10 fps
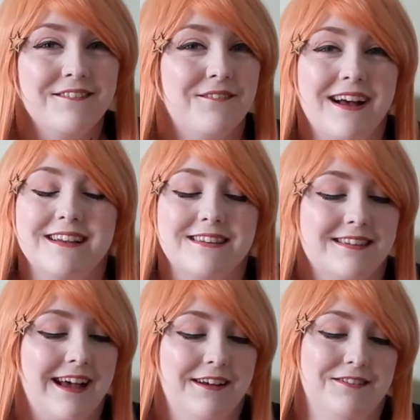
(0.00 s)
That
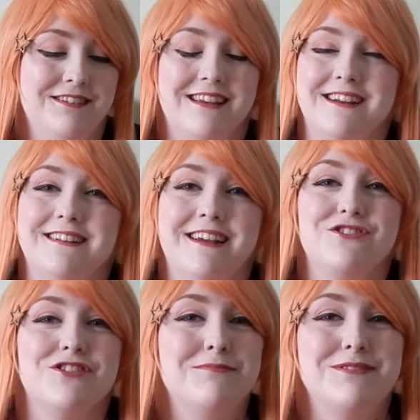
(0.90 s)
sounds like a
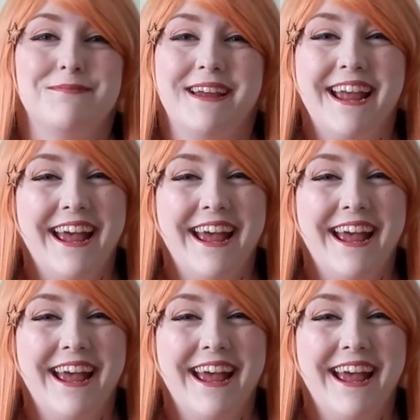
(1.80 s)
daydream to me.